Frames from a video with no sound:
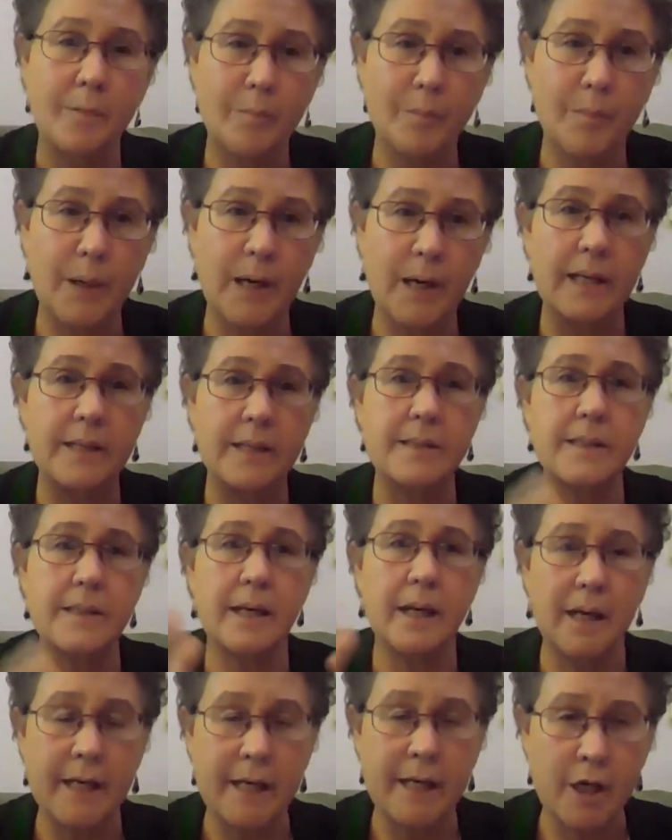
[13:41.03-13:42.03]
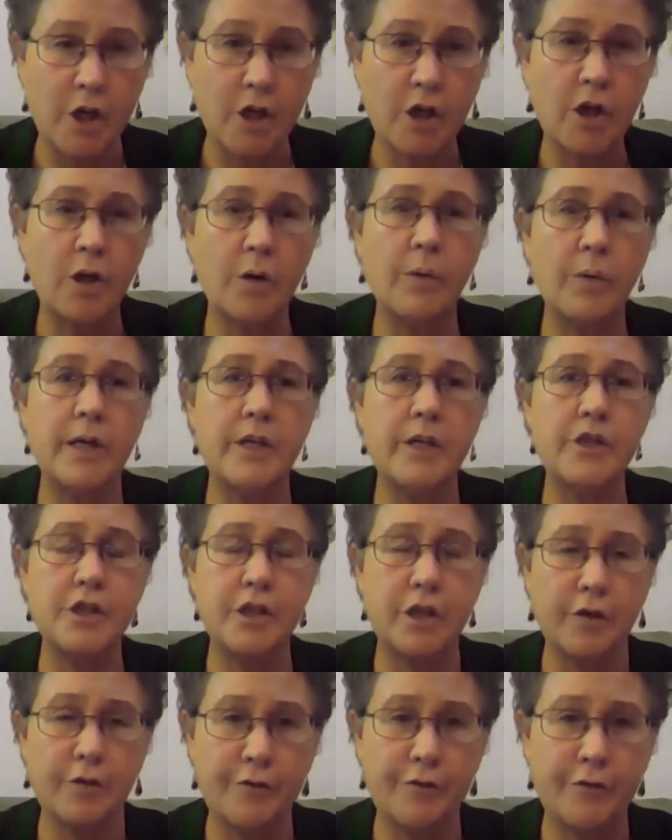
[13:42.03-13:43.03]
but encouraged,
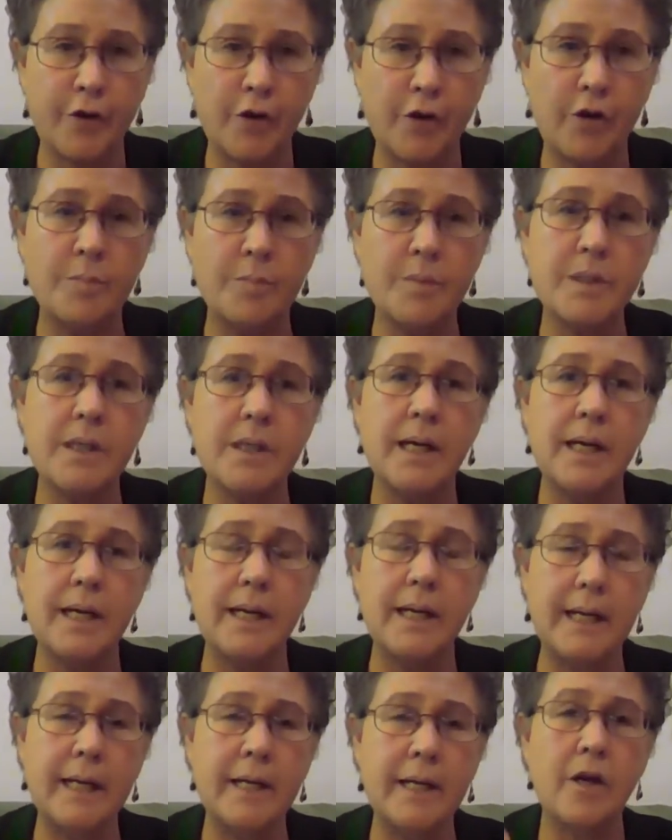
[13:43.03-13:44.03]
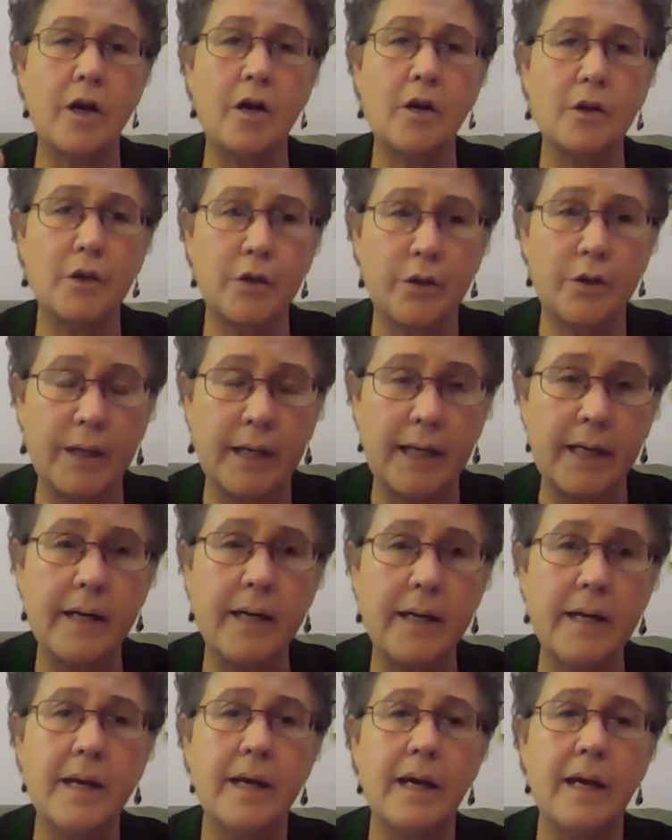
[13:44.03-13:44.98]
affirmed in our learning,